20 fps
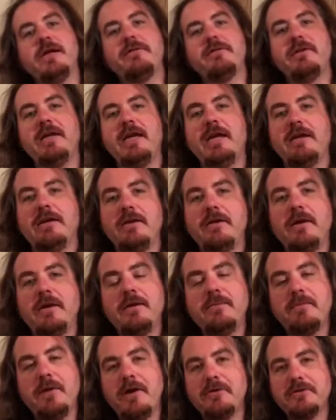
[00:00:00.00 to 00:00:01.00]
I even had
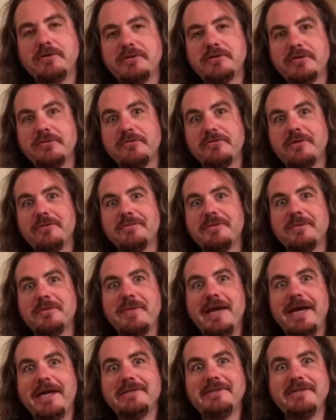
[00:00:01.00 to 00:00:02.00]
a poster from the
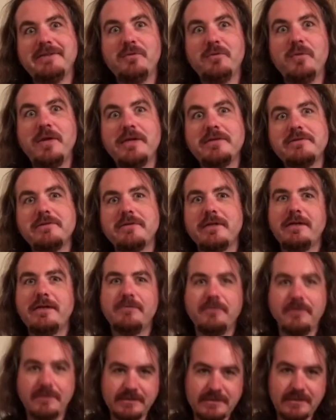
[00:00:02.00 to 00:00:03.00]
magazine Wizard
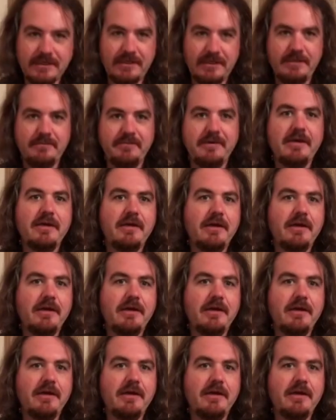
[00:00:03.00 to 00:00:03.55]
at one time.